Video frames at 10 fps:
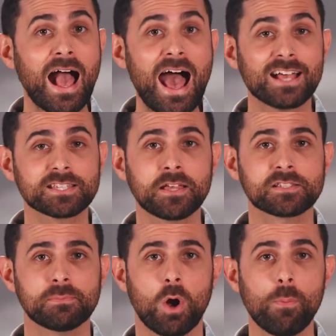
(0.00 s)
Asking
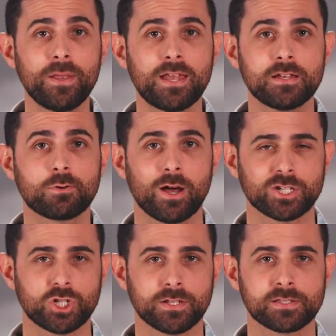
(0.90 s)
some open-ended
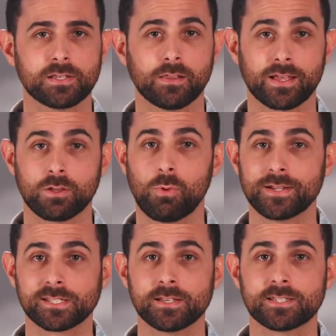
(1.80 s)
questions, like the
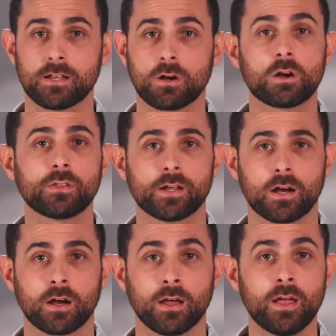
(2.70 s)
ones listed
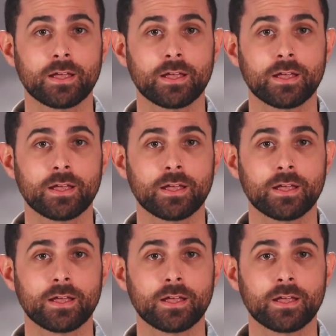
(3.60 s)
earlier,